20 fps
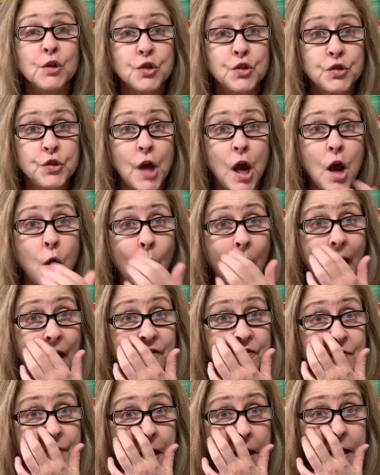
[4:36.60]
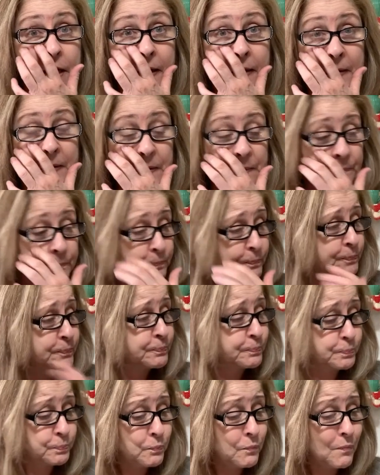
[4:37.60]
so I figured
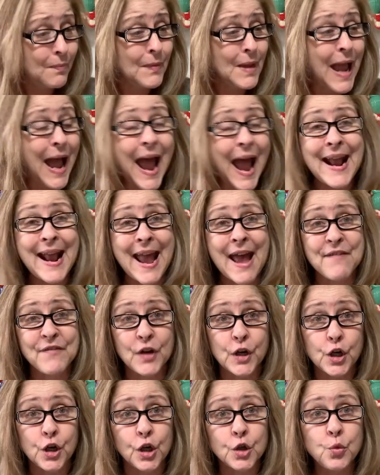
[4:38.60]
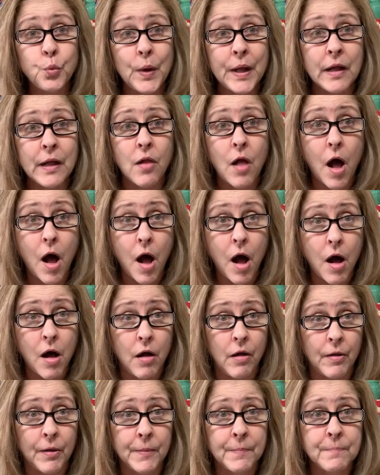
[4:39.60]
I have a Goodwill
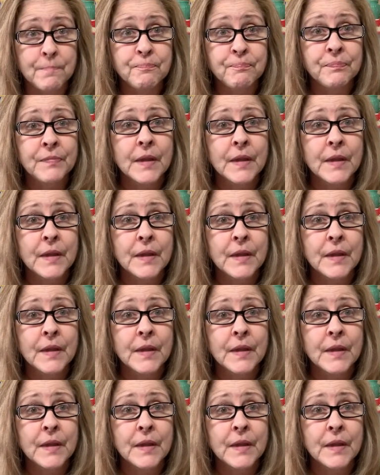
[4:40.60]
haul.